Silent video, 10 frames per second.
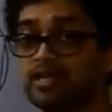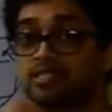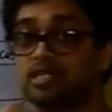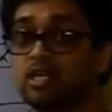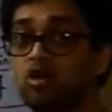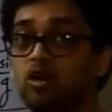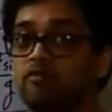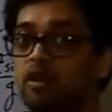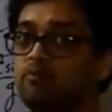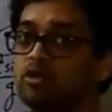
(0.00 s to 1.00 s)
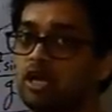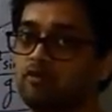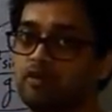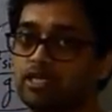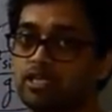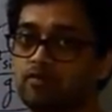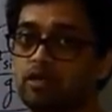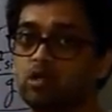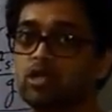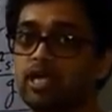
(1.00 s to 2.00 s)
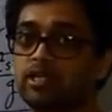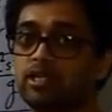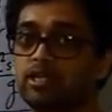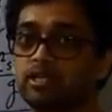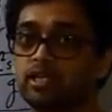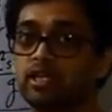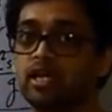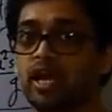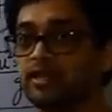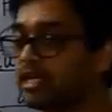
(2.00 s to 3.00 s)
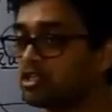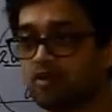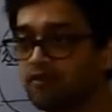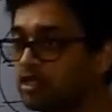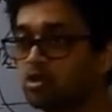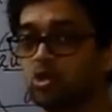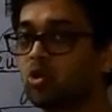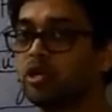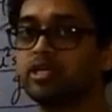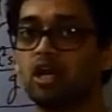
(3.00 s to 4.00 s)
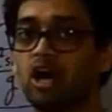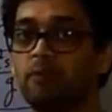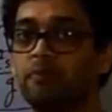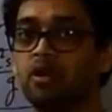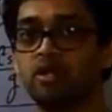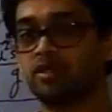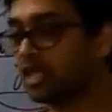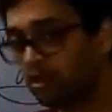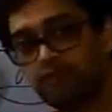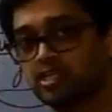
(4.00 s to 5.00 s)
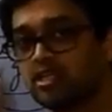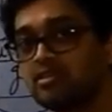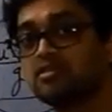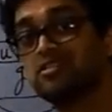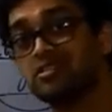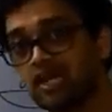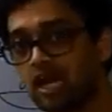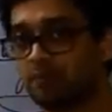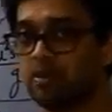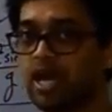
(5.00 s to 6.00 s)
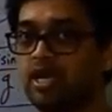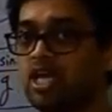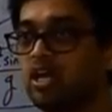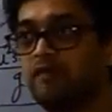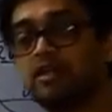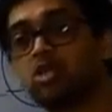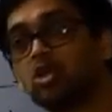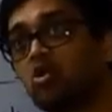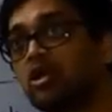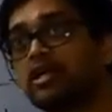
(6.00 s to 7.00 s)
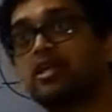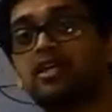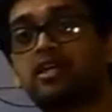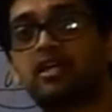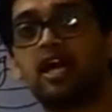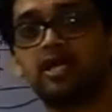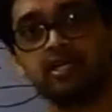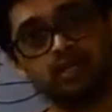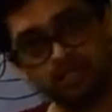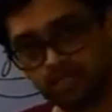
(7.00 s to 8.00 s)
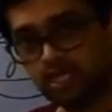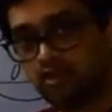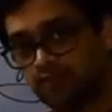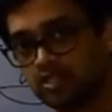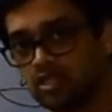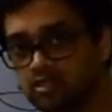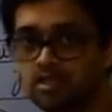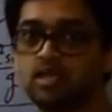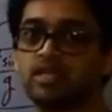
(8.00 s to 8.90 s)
as 0 if I put alpha is equal to 90 degree. And that is why when you throw it up, the equations still apply. When you throw it in inclined, the equations